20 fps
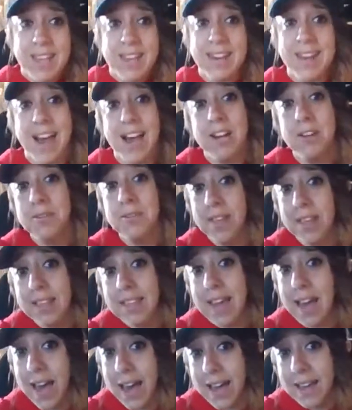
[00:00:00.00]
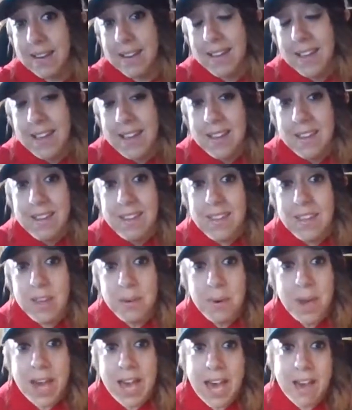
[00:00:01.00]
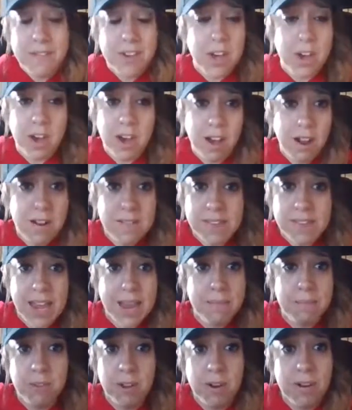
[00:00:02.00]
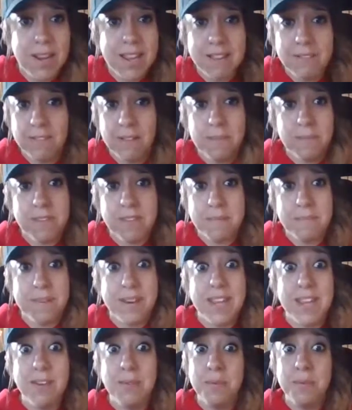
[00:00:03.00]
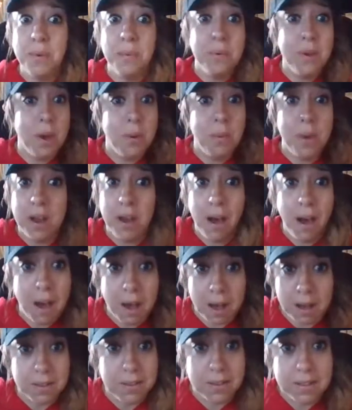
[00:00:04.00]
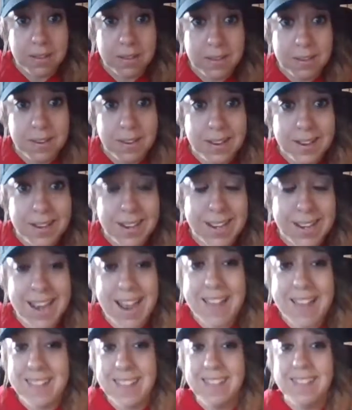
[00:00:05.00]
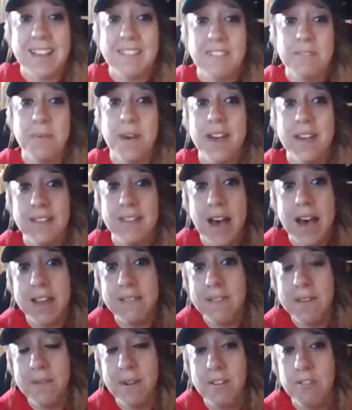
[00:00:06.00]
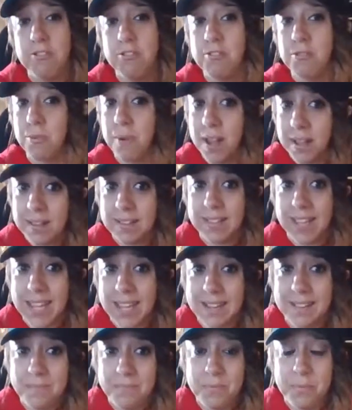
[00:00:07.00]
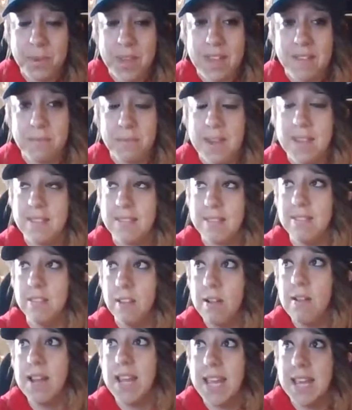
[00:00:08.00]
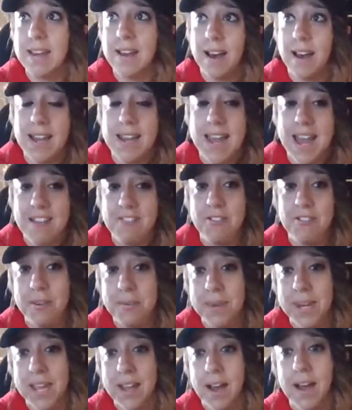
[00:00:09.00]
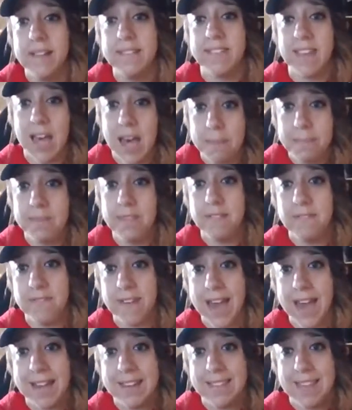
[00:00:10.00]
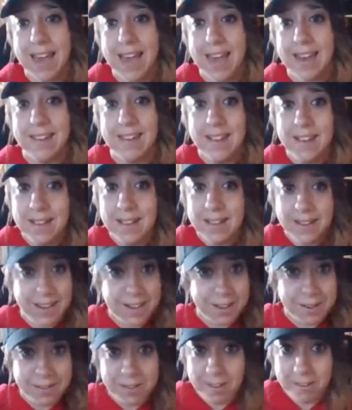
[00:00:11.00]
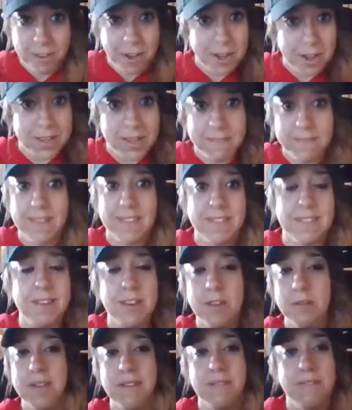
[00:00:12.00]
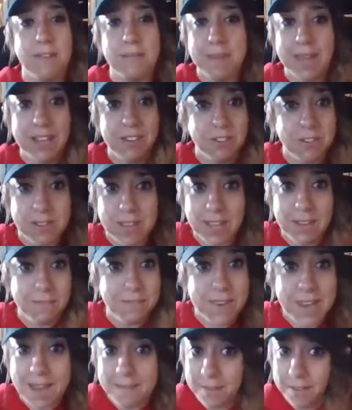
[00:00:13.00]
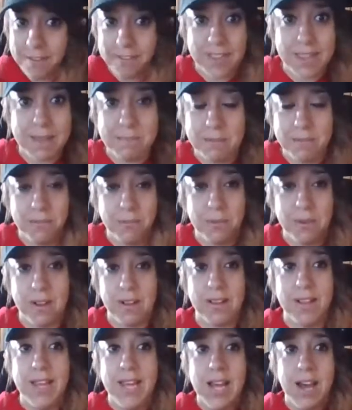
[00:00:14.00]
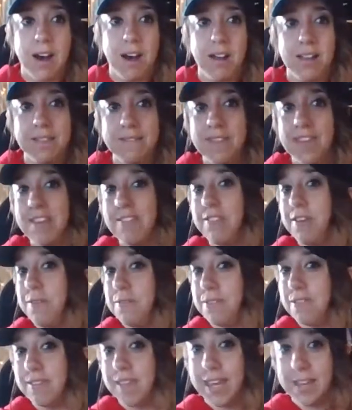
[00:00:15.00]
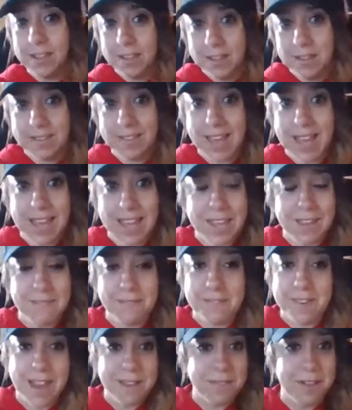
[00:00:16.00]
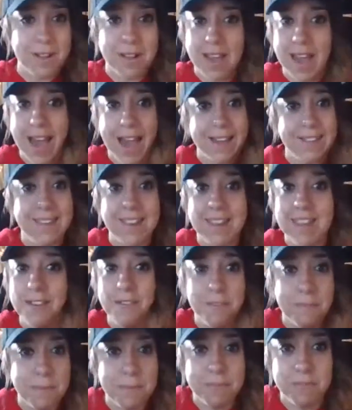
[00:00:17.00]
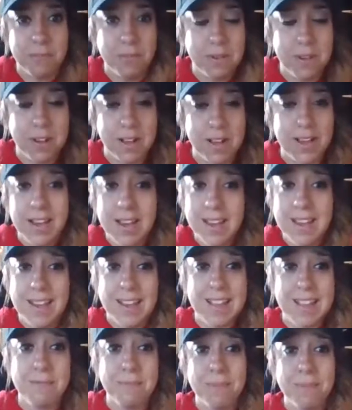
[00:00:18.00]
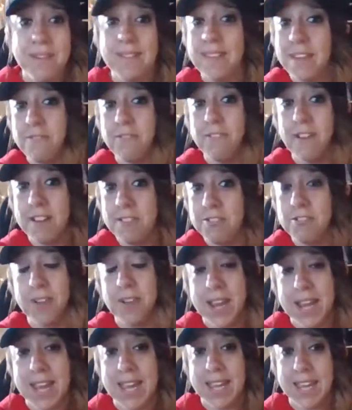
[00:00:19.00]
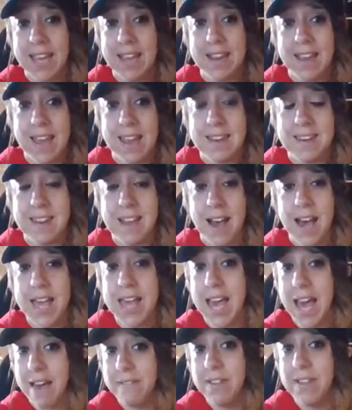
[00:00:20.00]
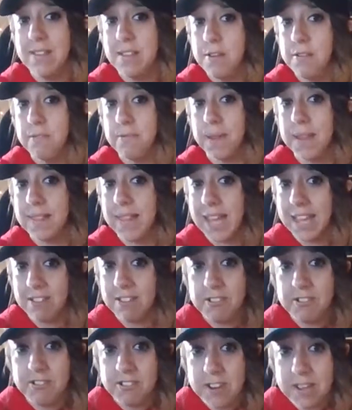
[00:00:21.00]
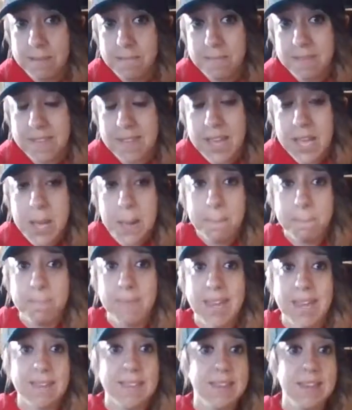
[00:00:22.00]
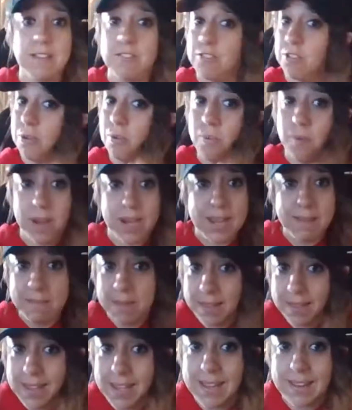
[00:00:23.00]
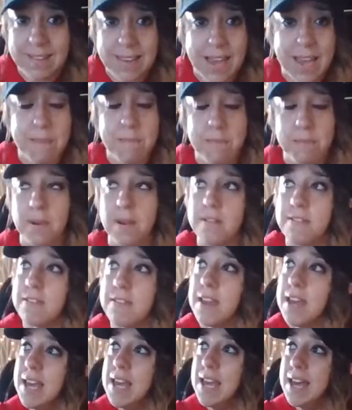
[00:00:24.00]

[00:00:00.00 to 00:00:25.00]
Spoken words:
Not only that, you have a hard time learning from somebody you don't know at all. And I think that's why a lot of you are struggling with learning on Edgenuity, on top of the fact that, there's all of this new information that you've never seen before, all of these new skills that you've never had to use before. It's really frustrating. And not having those relationships makes it 20 million times worse.